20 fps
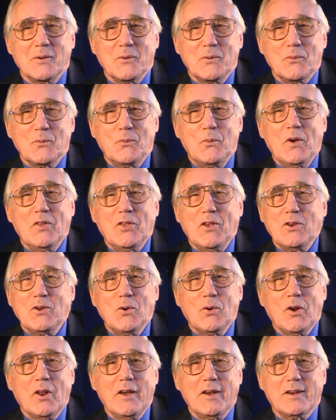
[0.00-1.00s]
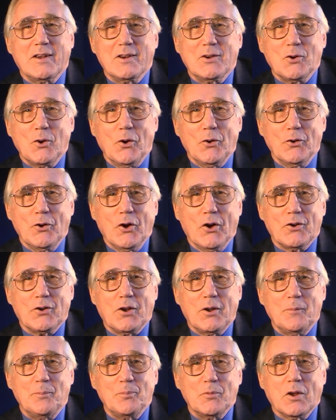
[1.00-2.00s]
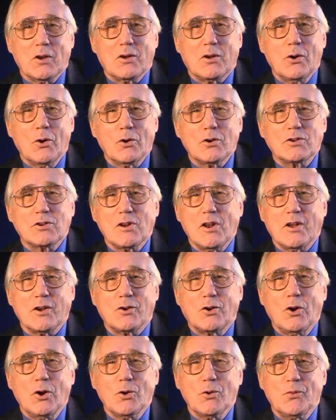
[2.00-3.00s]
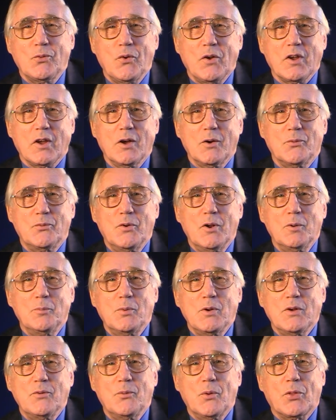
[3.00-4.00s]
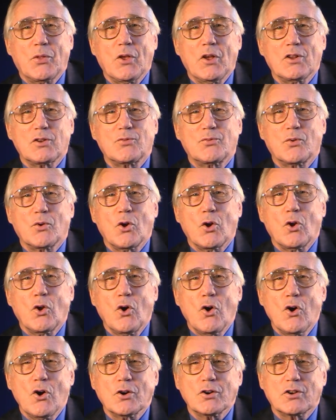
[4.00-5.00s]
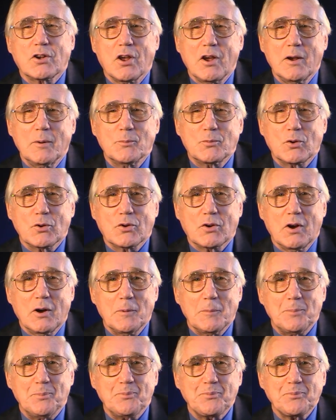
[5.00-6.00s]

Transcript: Whether you like it or not, it looks like Goldfinger will be with us for a long time to come.